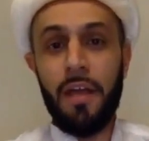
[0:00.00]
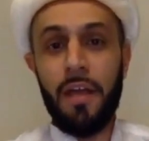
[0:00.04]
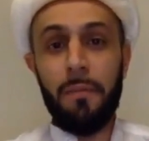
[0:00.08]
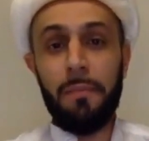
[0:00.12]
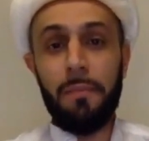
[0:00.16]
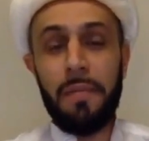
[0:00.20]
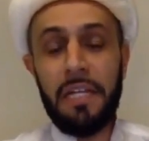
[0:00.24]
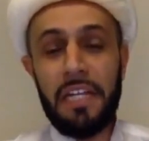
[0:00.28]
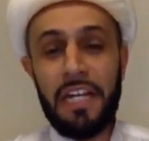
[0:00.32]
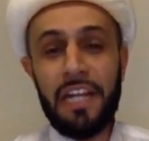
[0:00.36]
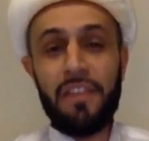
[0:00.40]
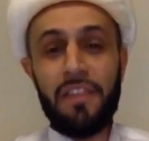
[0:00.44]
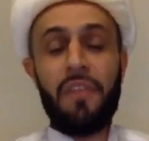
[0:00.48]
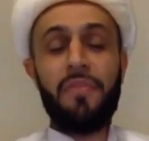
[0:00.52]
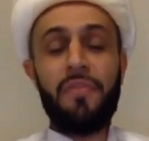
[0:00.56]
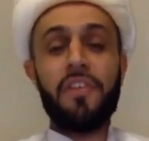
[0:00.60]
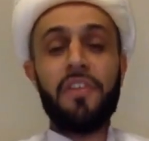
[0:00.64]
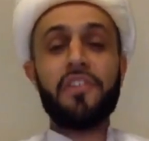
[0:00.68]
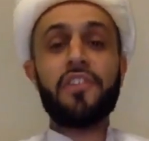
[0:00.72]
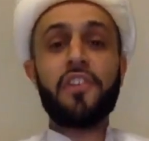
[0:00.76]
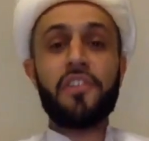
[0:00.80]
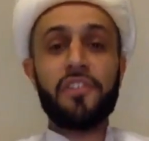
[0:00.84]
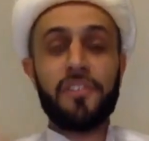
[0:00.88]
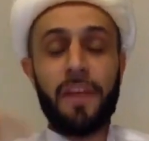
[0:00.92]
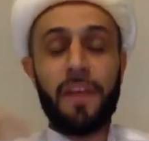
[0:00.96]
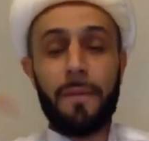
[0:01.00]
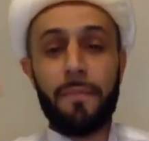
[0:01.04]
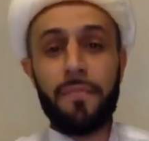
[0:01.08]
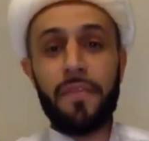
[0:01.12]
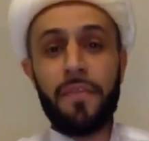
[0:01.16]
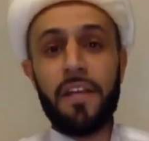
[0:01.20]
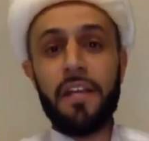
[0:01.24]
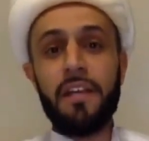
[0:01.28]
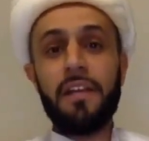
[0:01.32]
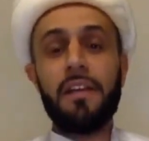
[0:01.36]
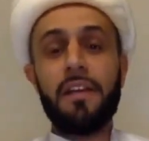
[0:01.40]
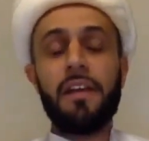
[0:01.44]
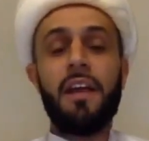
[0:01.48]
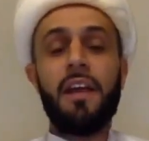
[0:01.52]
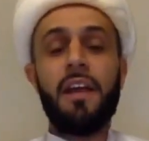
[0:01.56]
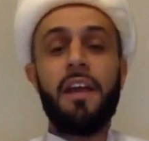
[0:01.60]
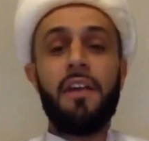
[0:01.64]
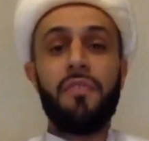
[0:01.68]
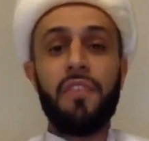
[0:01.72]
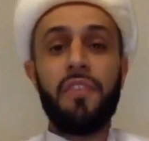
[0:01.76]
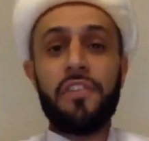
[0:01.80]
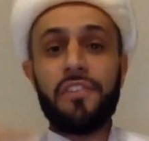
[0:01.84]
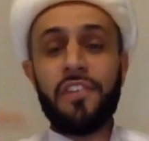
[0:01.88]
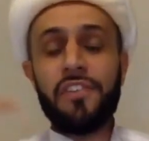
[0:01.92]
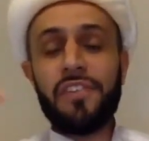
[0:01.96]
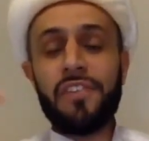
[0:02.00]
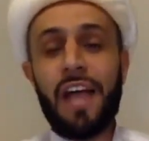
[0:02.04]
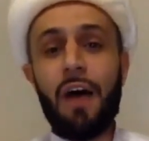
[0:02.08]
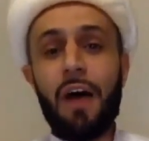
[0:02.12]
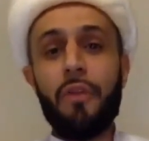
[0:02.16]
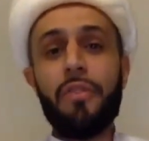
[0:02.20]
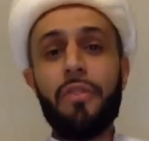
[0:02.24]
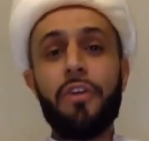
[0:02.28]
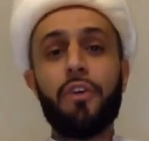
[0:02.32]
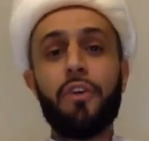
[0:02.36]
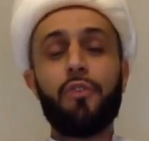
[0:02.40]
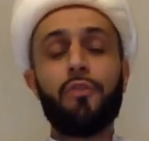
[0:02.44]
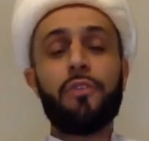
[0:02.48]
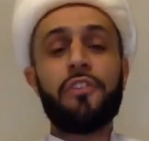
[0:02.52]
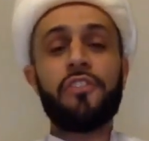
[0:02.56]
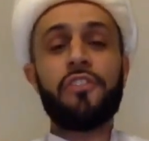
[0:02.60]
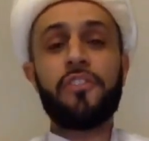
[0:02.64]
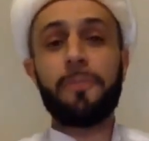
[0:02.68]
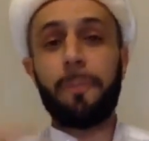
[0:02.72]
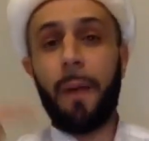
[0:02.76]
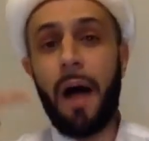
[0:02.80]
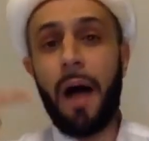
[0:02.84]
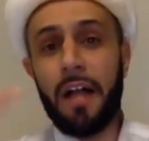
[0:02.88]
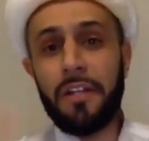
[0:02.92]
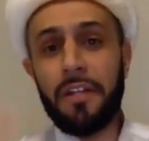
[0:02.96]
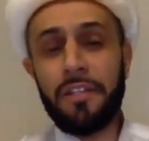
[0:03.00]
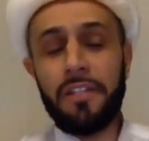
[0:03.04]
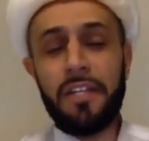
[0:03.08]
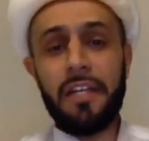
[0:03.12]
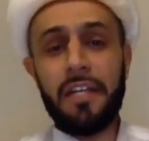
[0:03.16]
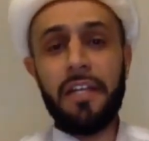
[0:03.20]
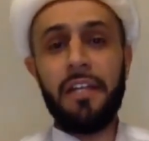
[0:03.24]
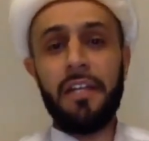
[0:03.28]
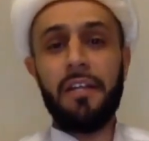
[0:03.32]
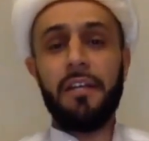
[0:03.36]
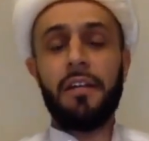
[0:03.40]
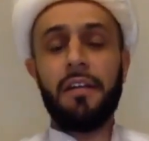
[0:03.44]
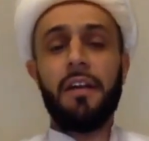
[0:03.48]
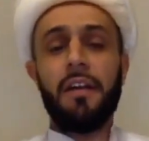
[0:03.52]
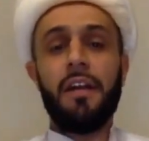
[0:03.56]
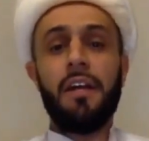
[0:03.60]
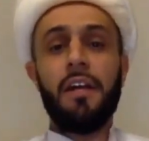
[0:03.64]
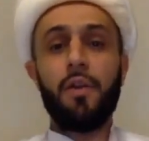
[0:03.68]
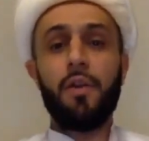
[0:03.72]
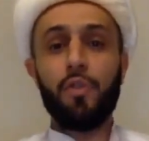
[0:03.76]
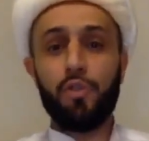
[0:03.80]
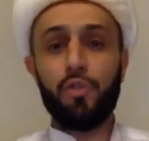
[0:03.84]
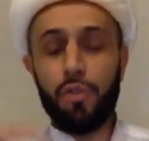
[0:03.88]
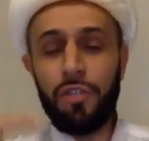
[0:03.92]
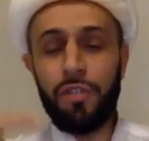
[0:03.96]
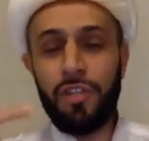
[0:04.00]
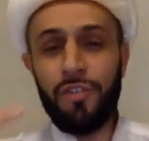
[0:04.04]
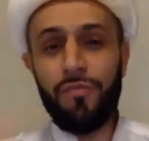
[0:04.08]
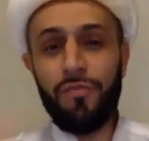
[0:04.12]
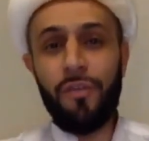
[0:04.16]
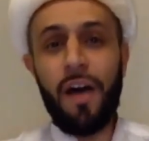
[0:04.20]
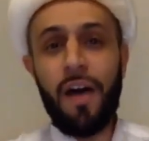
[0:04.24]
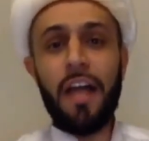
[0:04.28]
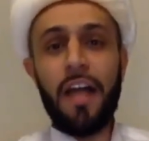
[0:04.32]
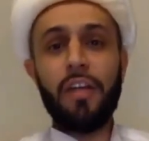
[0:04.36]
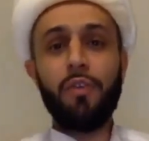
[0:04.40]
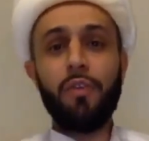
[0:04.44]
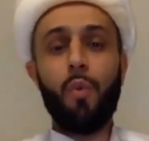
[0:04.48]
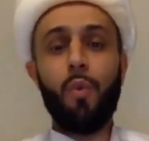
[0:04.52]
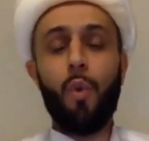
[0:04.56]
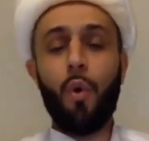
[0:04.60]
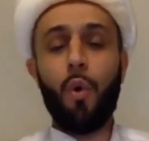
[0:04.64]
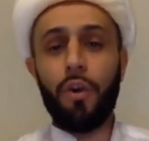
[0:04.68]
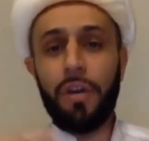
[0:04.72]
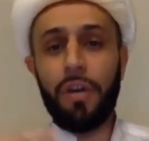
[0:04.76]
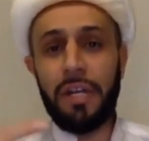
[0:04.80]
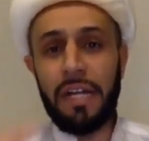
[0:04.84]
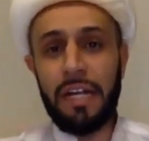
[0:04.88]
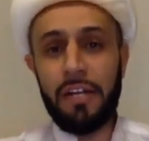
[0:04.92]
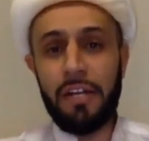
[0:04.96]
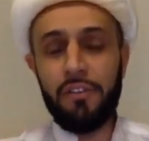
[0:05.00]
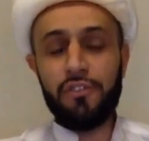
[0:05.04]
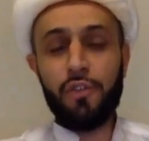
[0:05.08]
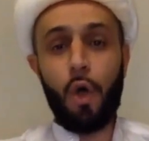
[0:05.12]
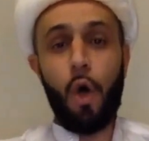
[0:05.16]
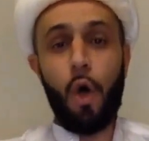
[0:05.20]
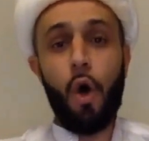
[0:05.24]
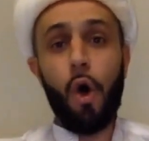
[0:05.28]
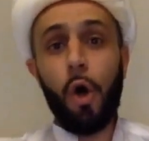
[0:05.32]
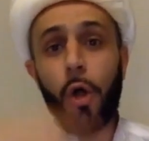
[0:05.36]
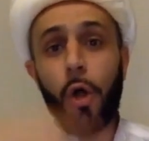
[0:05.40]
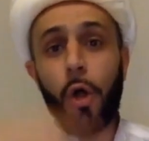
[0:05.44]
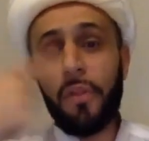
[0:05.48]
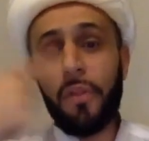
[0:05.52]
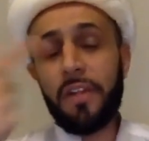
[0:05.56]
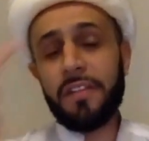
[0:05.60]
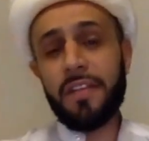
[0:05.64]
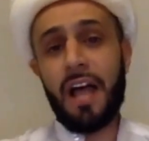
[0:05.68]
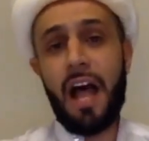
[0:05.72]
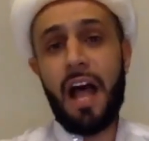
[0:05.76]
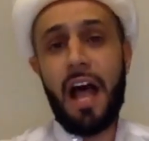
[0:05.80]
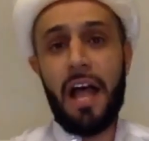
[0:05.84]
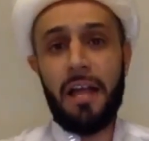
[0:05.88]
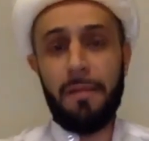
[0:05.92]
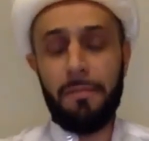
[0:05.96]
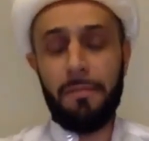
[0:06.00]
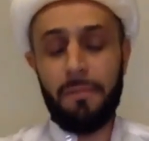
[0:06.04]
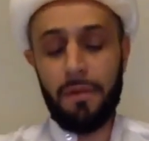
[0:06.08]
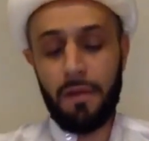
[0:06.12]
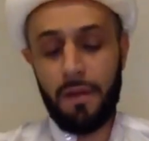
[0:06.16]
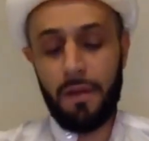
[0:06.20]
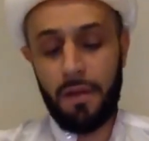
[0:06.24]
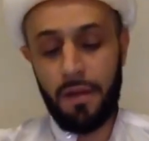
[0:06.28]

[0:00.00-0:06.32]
meaning that this is something, this is how they're responding to divine warnings all the time.